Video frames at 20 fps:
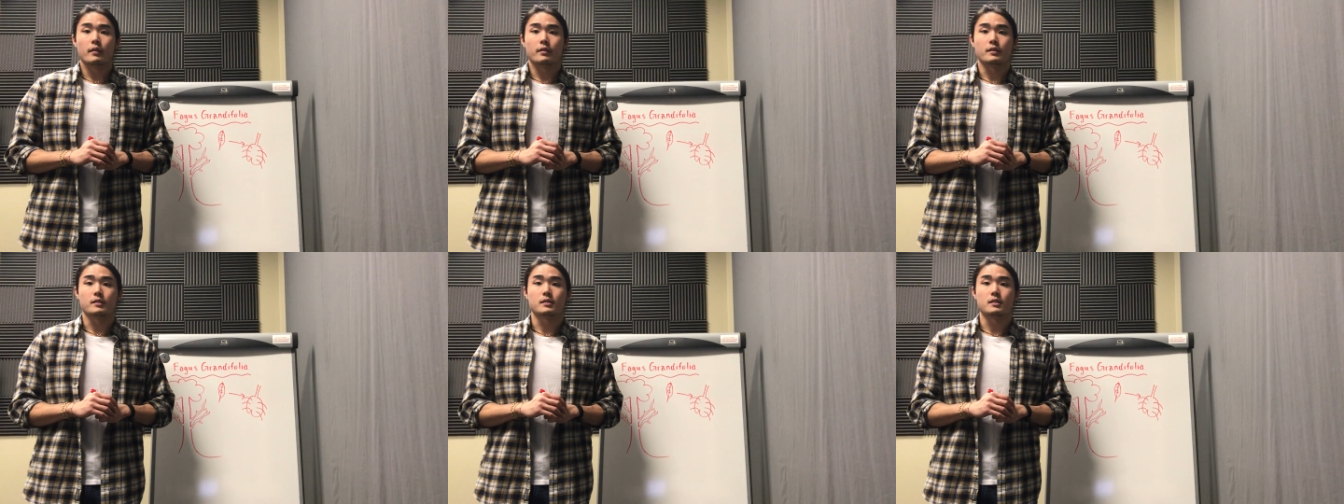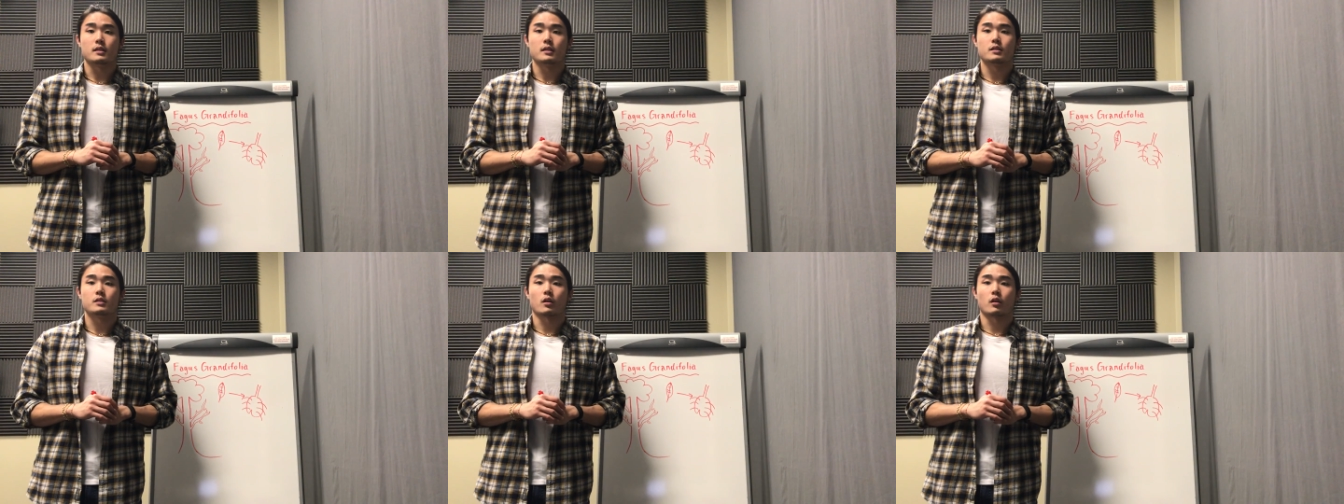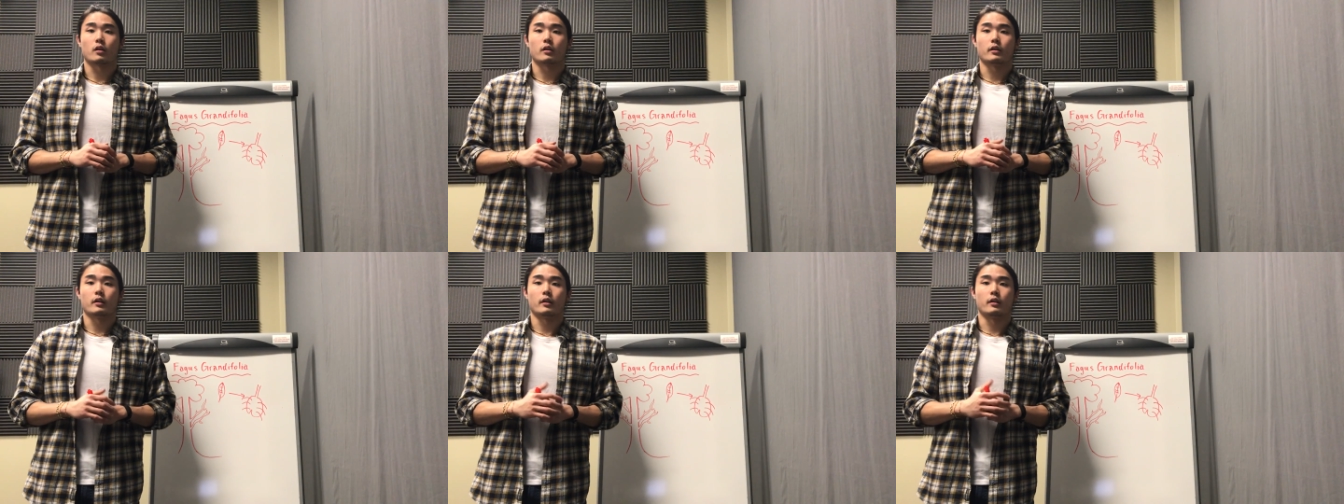The seeds
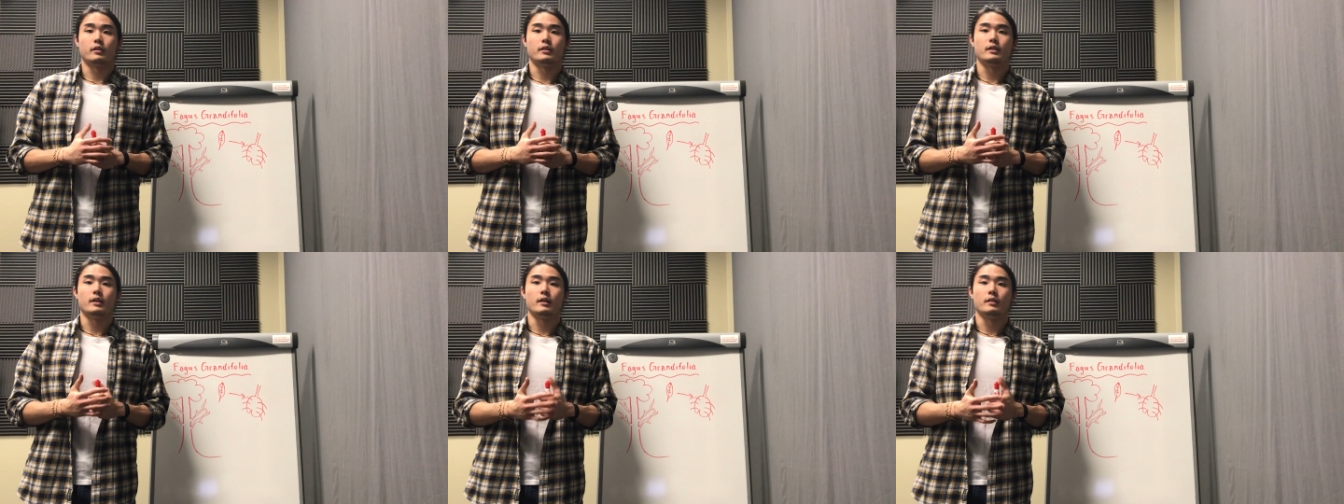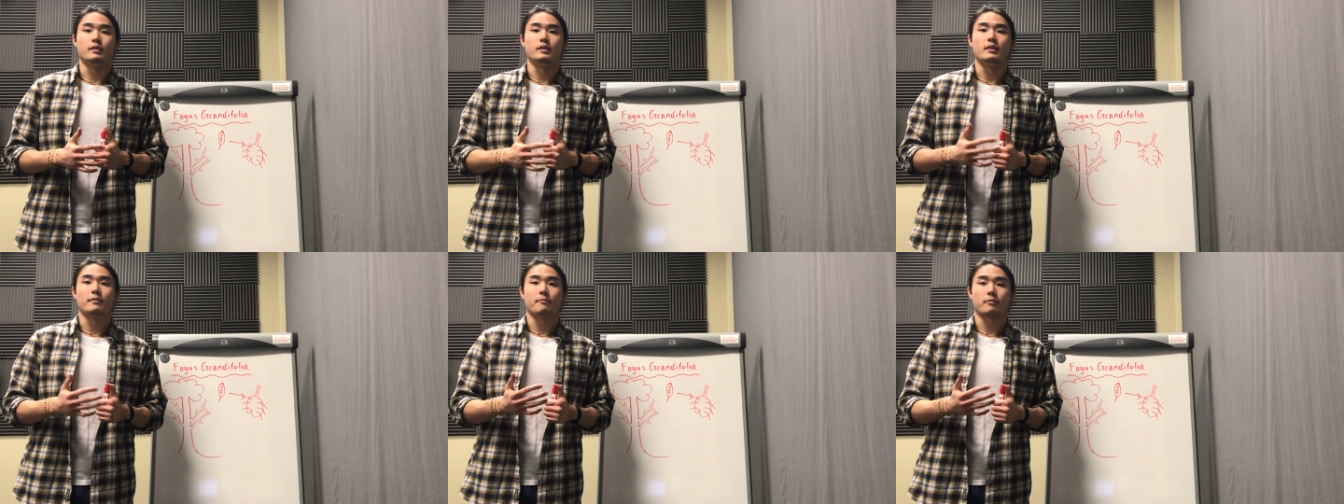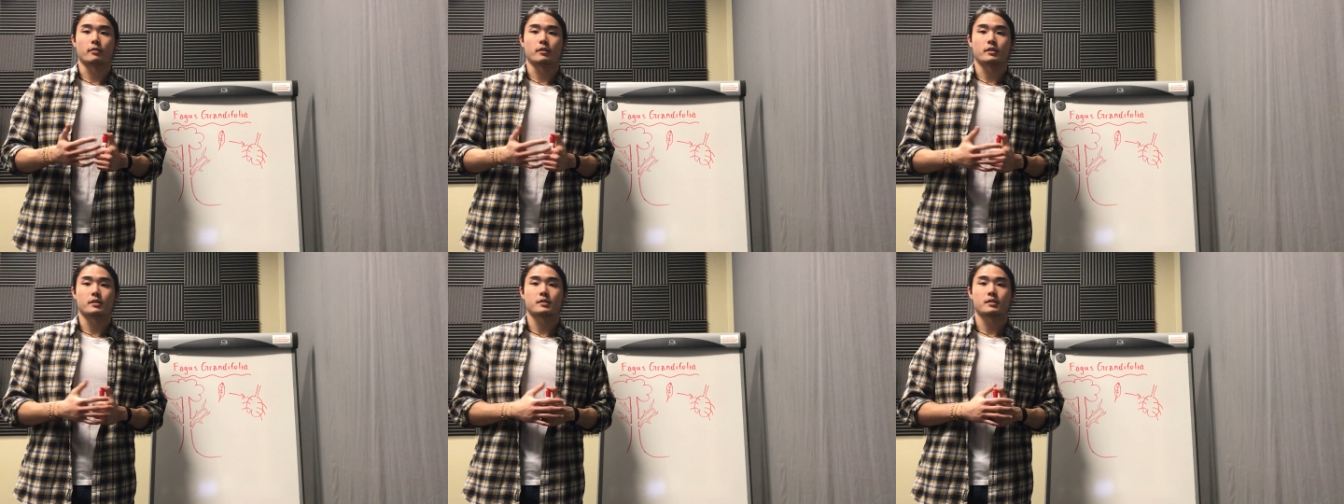aren't
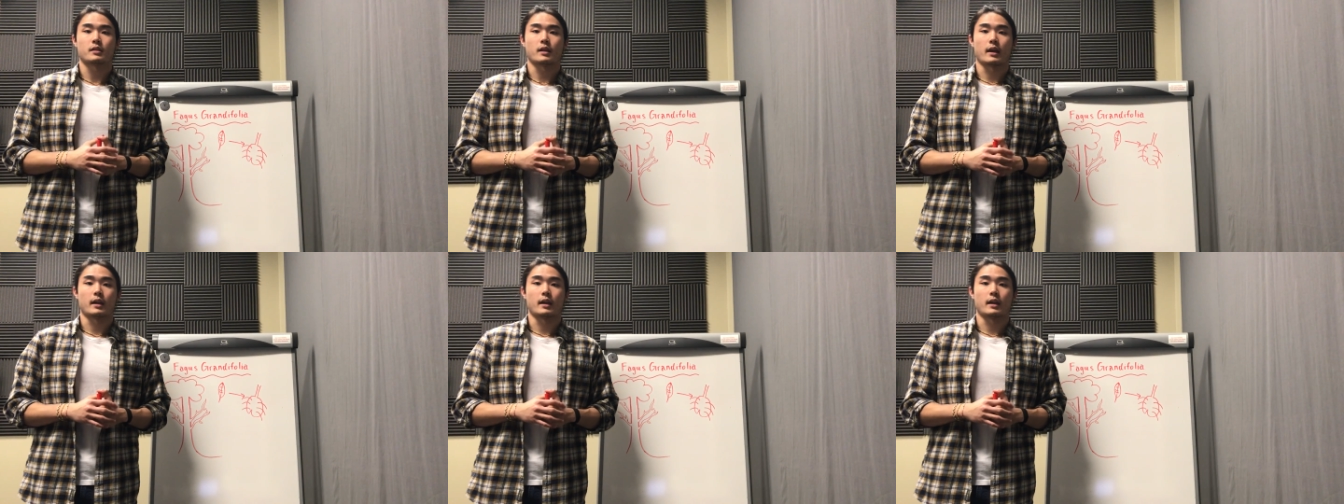odoriferous,